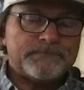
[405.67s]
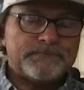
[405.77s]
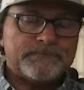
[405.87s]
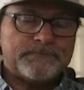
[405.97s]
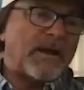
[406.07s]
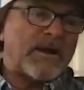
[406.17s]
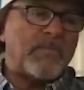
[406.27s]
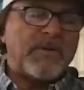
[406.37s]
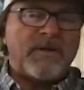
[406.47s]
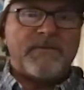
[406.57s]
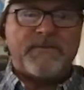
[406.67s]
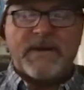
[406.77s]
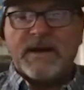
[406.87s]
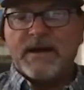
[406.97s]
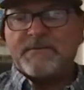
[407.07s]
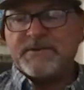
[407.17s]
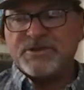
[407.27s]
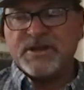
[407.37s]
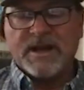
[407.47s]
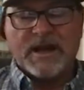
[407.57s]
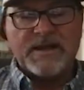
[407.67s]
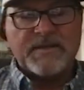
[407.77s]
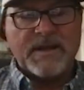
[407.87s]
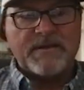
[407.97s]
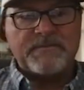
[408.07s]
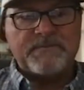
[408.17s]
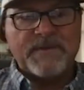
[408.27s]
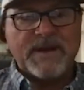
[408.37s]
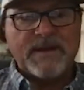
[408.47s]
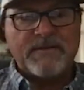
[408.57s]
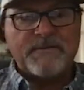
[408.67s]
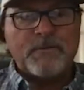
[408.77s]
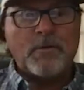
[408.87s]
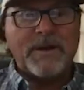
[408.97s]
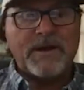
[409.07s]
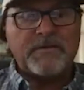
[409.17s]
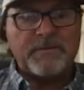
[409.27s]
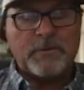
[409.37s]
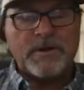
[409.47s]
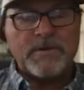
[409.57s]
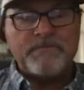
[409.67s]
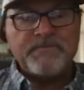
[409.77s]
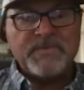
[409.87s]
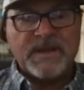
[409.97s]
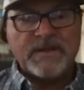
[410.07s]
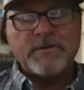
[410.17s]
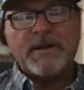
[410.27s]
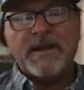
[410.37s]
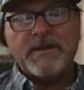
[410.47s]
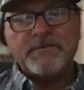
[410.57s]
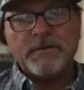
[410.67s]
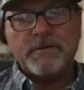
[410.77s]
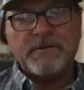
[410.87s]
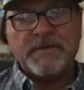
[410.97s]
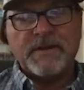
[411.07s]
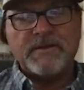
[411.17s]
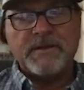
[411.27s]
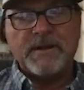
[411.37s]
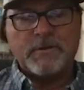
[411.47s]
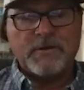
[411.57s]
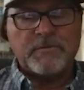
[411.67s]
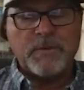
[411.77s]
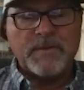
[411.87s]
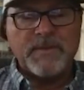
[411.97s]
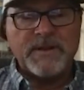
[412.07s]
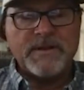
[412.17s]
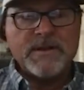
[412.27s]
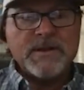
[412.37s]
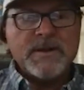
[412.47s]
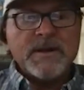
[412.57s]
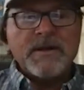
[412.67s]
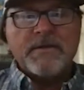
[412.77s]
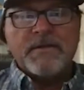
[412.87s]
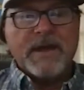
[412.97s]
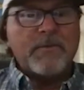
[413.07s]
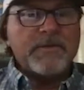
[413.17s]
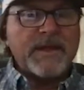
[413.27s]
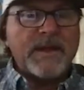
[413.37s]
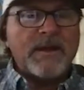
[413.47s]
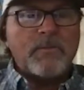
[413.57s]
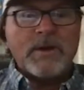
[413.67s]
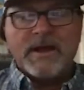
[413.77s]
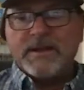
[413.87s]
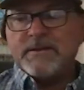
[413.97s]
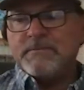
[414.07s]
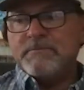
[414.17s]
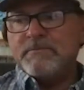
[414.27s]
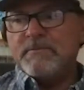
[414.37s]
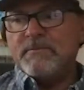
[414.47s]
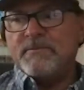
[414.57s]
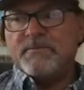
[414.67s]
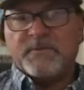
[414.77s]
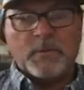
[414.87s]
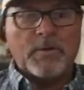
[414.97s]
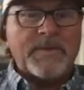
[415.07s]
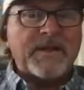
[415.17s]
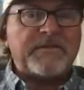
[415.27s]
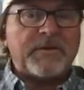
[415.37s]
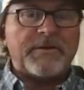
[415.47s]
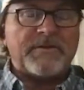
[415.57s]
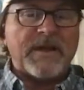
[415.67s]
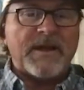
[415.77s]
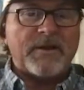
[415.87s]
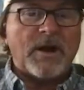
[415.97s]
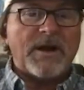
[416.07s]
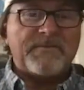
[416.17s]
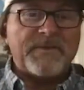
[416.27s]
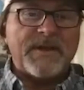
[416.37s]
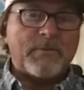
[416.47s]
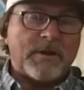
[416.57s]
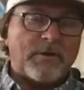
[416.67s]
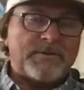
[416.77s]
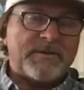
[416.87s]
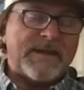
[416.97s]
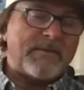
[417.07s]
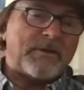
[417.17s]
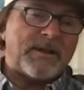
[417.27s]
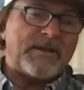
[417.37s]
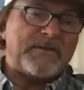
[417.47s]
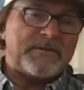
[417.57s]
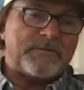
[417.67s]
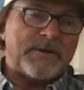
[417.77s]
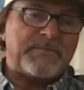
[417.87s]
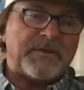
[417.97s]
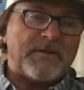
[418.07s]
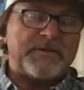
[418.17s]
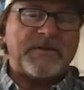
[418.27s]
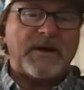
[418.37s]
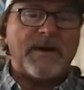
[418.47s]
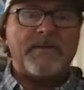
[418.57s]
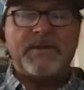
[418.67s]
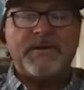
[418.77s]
a couple of fishing guides out of Fort Myers, Florida, Daniel Andrews and Chris Whitman, they were there when Florida Bay started dying off, and they were going to the Everglades on trips all the time